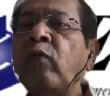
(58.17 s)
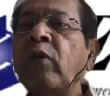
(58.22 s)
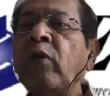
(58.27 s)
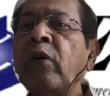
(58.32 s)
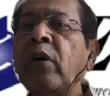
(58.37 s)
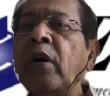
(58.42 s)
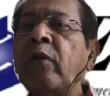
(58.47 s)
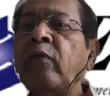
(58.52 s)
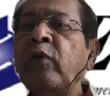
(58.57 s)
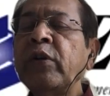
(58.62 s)

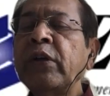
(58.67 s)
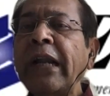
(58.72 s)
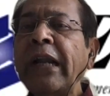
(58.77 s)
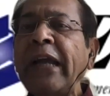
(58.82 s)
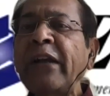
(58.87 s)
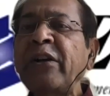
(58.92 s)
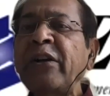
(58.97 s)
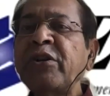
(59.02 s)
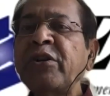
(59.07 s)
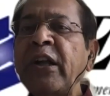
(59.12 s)
would
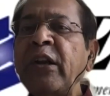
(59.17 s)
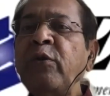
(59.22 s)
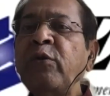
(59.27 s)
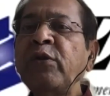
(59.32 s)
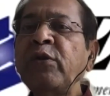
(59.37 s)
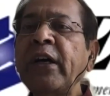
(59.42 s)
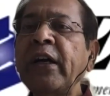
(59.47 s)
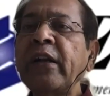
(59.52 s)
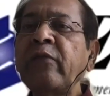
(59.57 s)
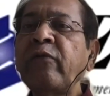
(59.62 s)
like to tell you
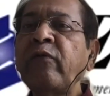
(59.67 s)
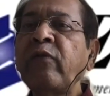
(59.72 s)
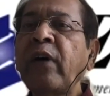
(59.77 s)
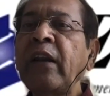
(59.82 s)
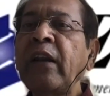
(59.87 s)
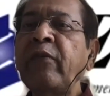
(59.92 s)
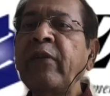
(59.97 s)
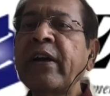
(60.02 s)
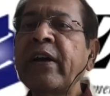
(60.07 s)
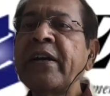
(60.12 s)
that
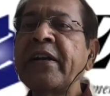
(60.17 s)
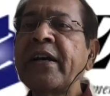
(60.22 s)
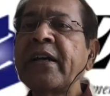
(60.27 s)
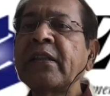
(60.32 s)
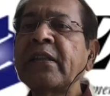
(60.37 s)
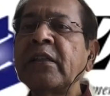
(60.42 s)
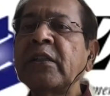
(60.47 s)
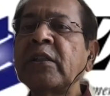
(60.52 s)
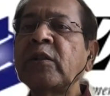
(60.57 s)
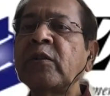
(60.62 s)
while we
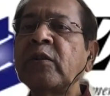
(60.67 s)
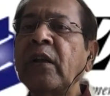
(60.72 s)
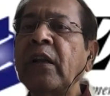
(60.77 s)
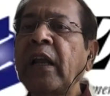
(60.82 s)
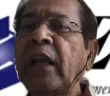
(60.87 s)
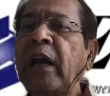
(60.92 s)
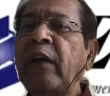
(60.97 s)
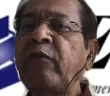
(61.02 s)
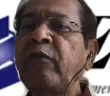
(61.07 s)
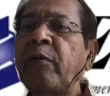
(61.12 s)
conduct this
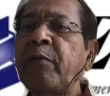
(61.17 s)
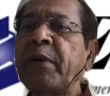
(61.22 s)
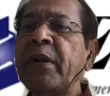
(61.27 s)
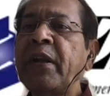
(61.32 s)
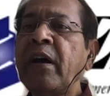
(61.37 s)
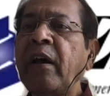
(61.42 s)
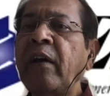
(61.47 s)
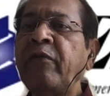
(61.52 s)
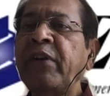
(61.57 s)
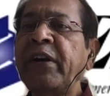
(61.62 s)
live
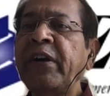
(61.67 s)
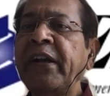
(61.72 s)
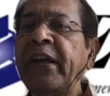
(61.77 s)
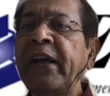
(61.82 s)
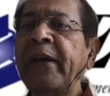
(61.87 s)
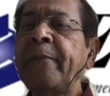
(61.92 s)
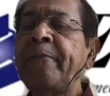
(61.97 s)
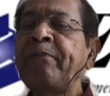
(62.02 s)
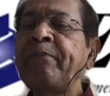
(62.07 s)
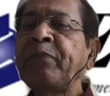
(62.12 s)
webinar every
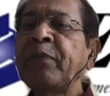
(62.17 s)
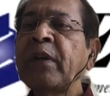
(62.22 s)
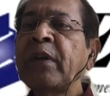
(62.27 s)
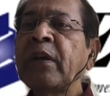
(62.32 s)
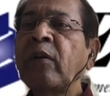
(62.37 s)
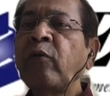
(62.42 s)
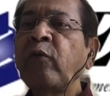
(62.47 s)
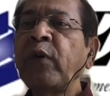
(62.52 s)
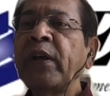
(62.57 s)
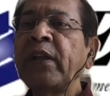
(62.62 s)
day
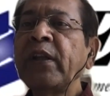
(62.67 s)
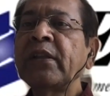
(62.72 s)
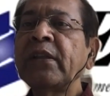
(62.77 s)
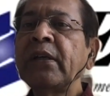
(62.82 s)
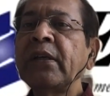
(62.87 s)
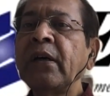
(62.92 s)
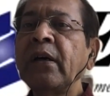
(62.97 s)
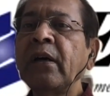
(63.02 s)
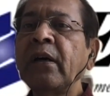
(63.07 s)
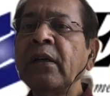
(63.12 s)
with
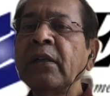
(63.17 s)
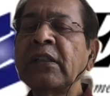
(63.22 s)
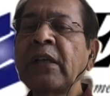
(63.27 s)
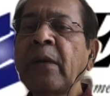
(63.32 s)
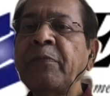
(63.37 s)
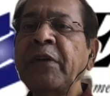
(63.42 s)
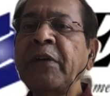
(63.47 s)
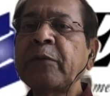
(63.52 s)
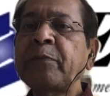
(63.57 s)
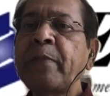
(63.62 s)
subject